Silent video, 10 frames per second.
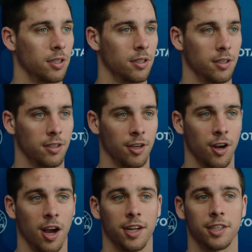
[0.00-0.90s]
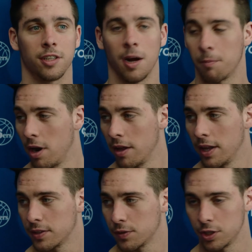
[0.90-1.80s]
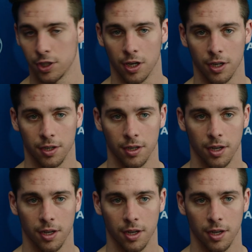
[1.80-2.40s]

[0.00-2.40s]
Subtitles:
You're not going to stop running, that's for sure.